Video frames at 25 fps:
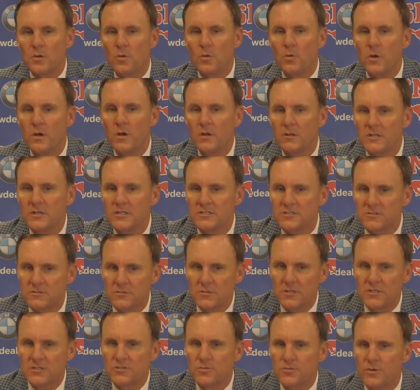well, let's
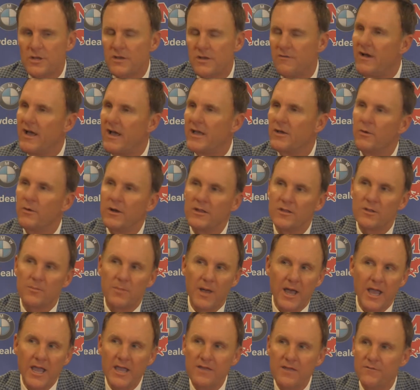let's reevaluate the
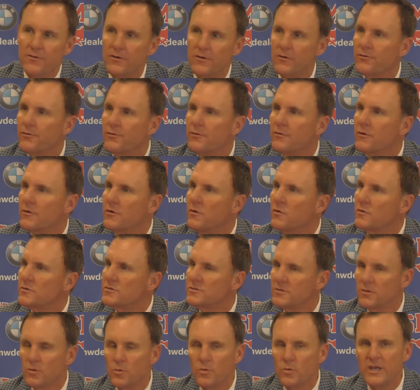behavior through the
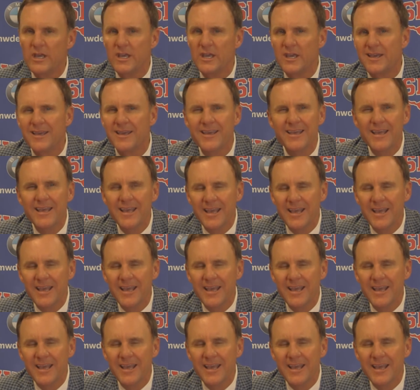course of the week.